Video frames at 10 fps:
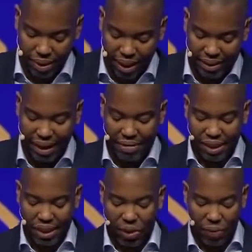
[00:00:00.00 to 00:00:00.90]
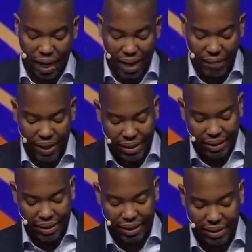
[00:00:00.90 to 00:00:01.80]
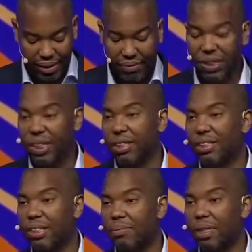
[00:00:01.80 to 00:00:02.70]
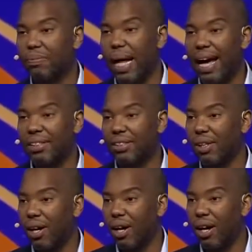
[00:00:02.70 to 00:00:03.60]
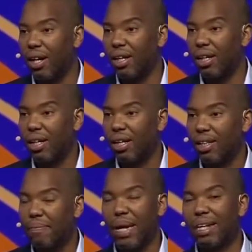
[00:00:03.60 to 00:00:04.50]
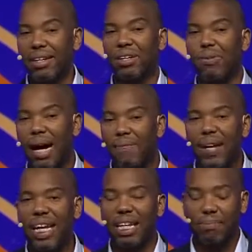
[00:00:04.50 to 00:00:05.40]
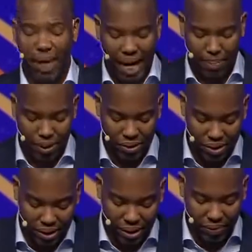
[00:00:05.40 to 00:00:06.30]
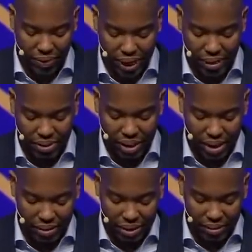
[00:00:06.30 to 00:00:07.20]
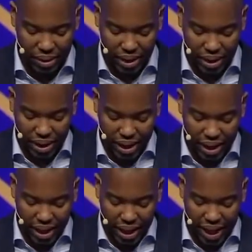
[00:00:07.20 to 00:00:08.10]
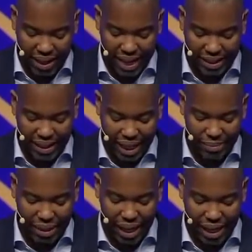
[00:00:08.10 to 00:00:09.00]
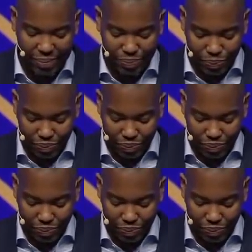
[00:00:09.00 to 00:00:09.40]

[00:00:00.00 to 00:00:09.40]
In 1705, for instance, the Virginia Assembly passed a law that made it a crime for any black person to defend themselves. At that same time,